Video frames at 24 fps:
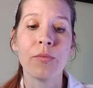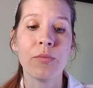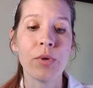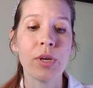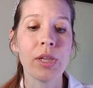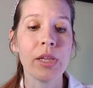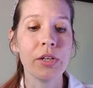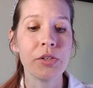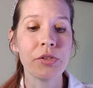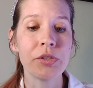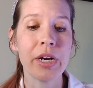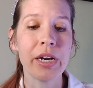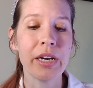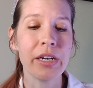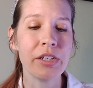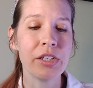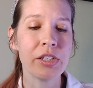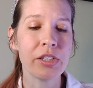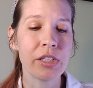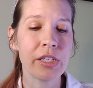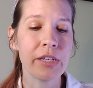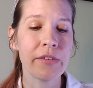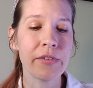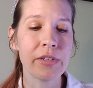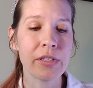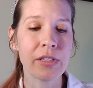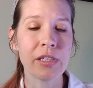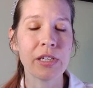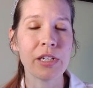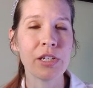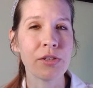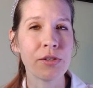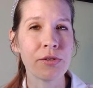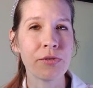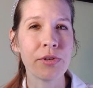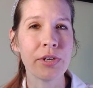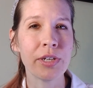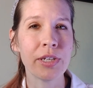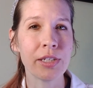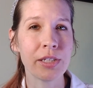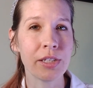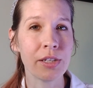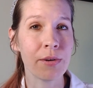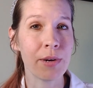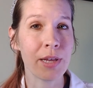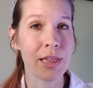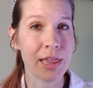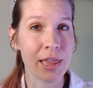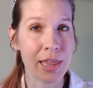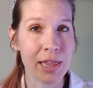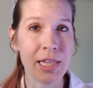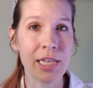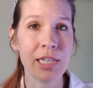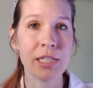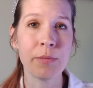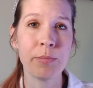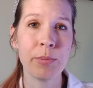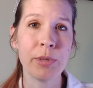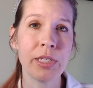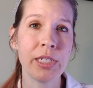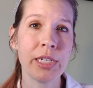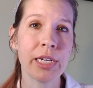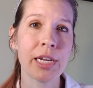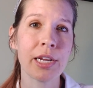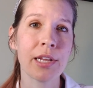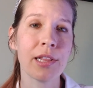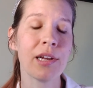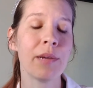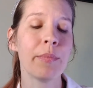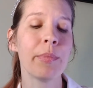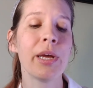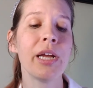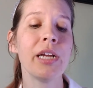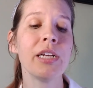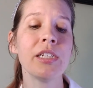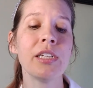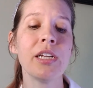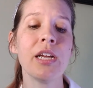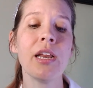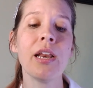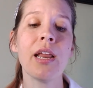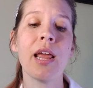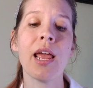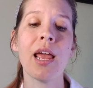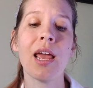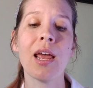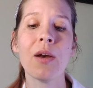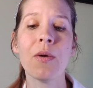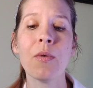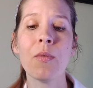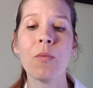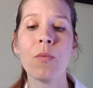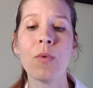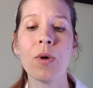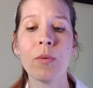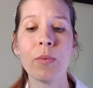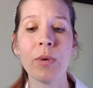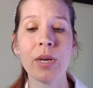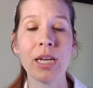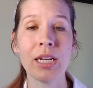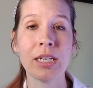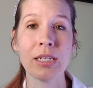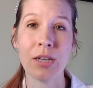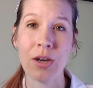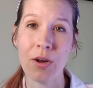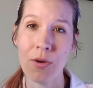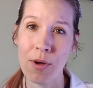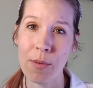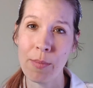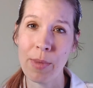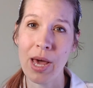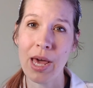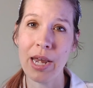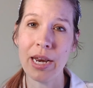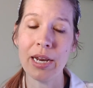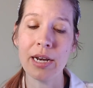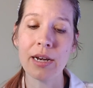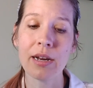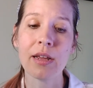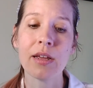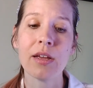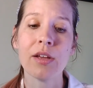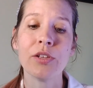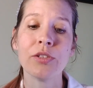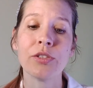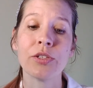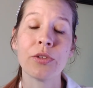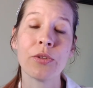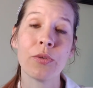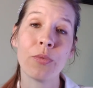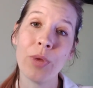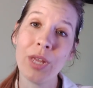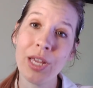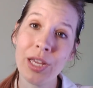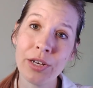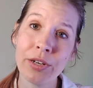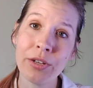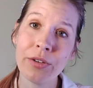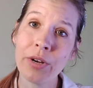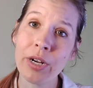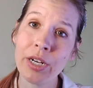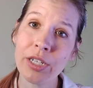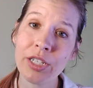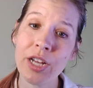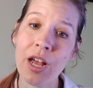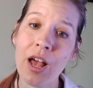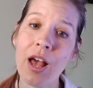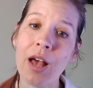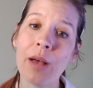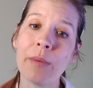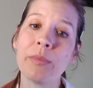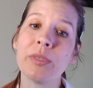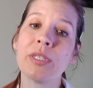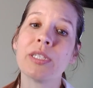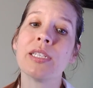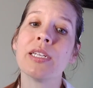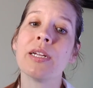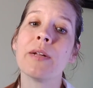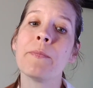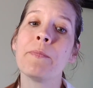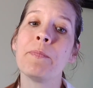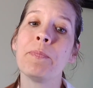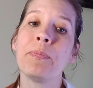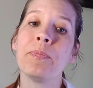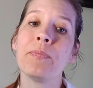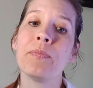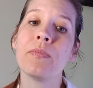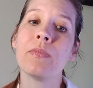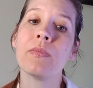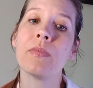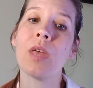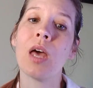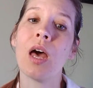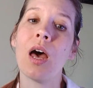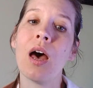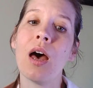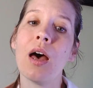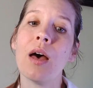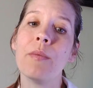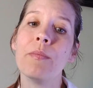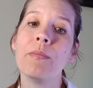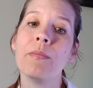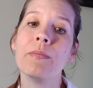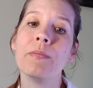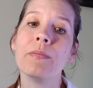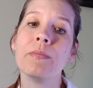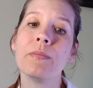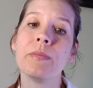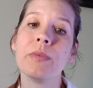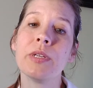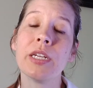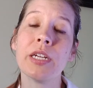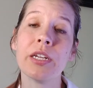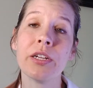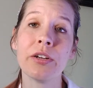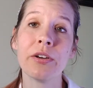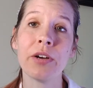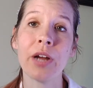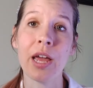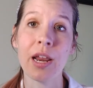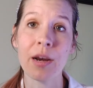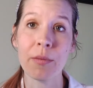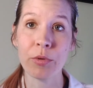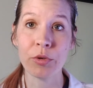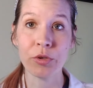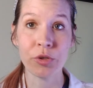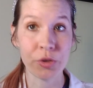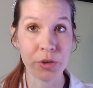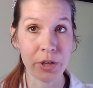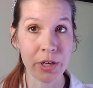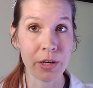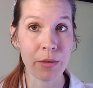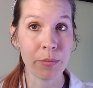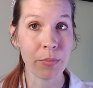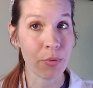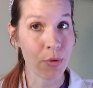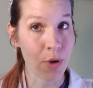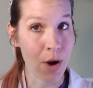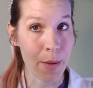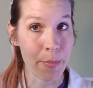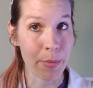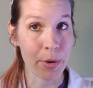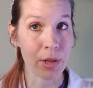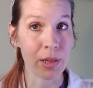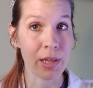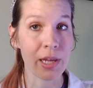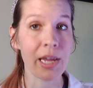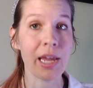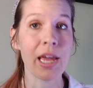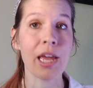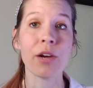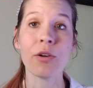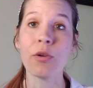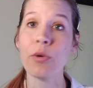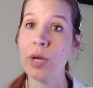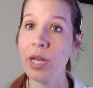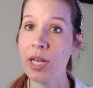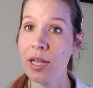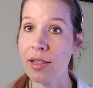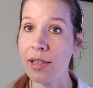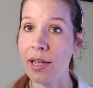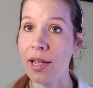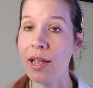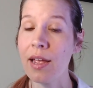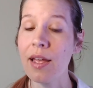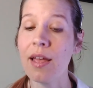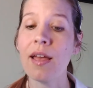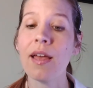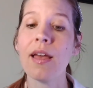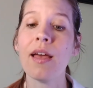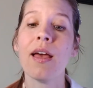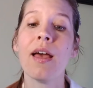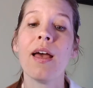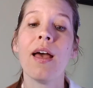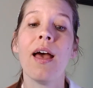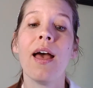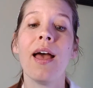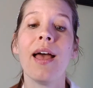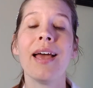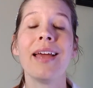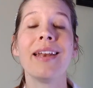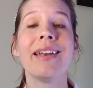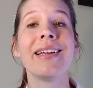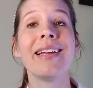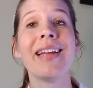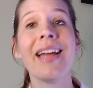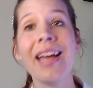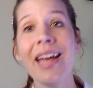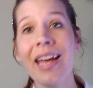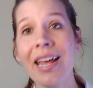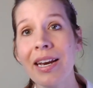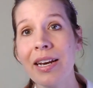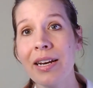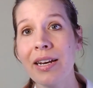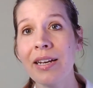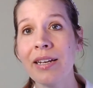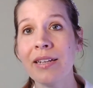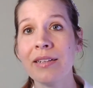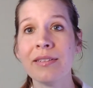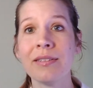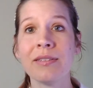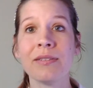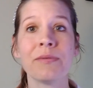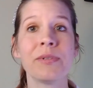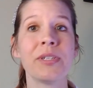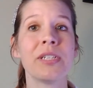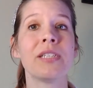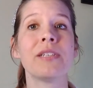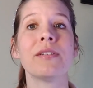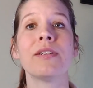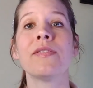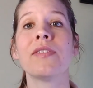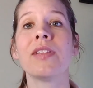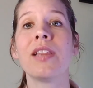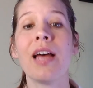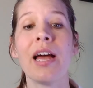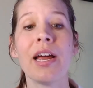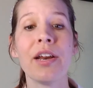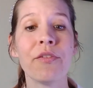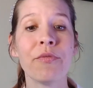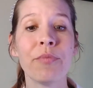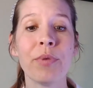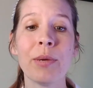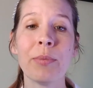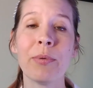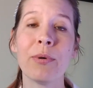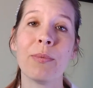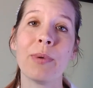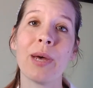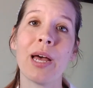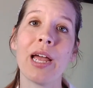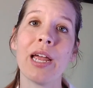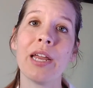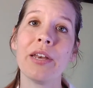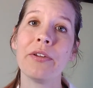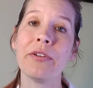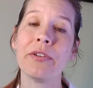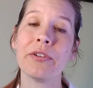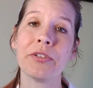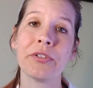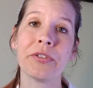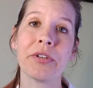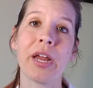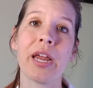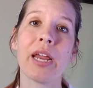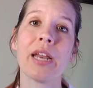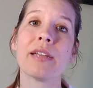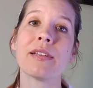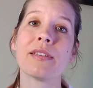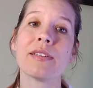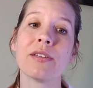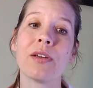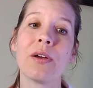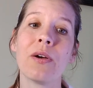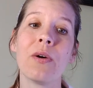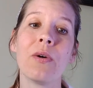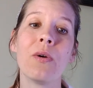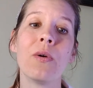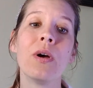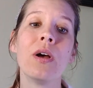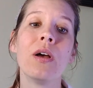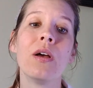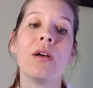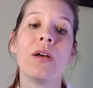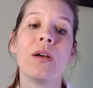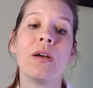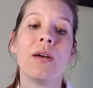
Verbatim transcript: really try to just give us the history to deal with this particular patient and what we need to know about it so that we can do our jobs, um, get your animal treated properly and quickly. And again, we still have a line of people behind you to treat. So